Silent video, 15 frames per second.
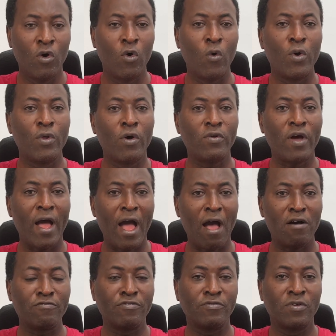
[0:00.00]
who don't
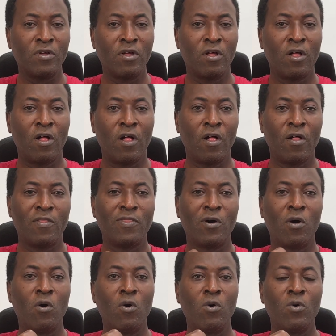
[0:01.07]
have
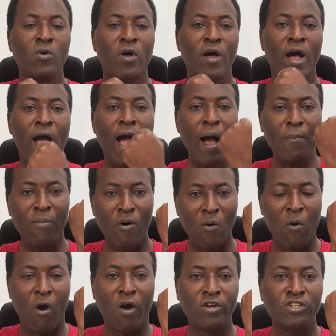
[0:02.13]
the Apple
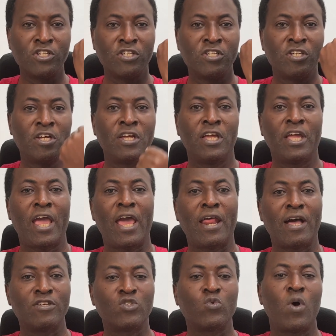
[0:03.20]
Watch can
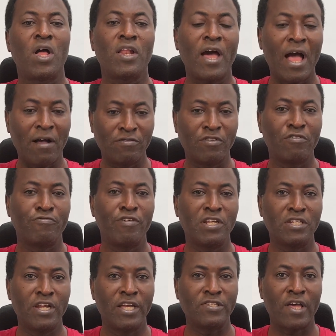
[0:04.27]
as well have the
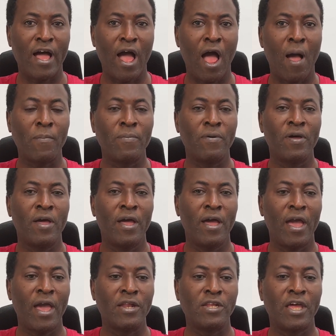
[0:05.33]
fitness app,
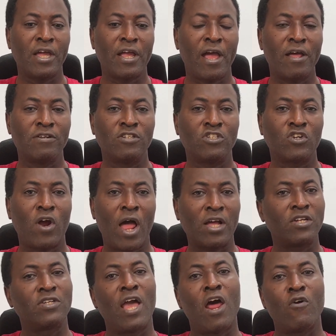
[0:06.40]
and they can track
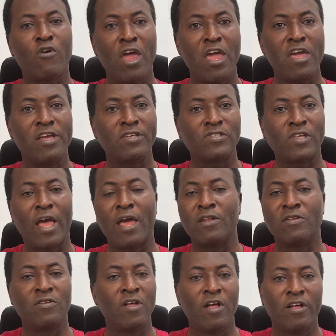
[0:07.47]
their rings
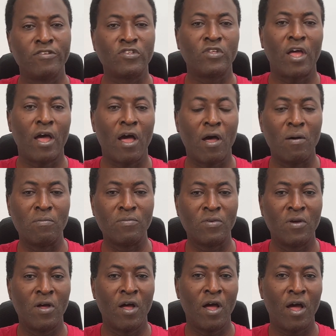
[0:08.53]
and
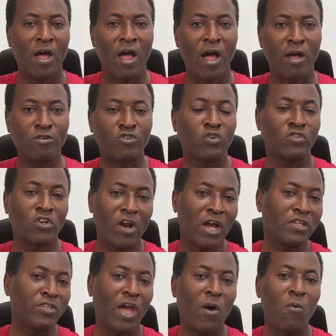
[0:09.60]
track
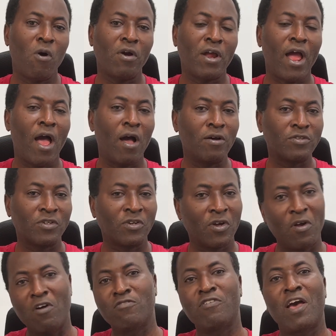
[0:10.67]
their workout,
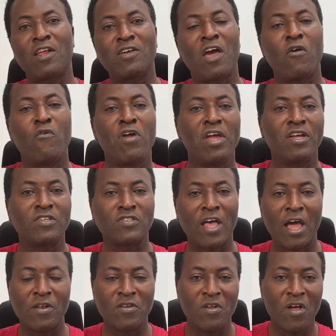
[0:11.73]
cover their rings,
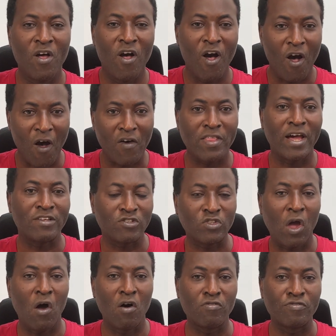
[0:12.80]
and all that
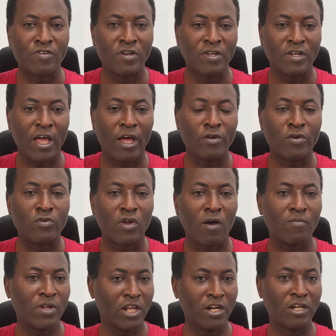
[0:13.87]
stuff that you
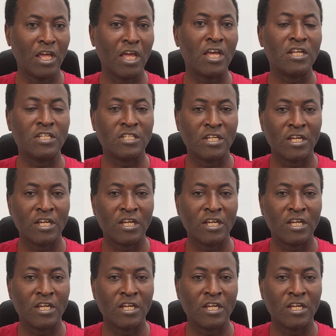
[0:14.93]
normally need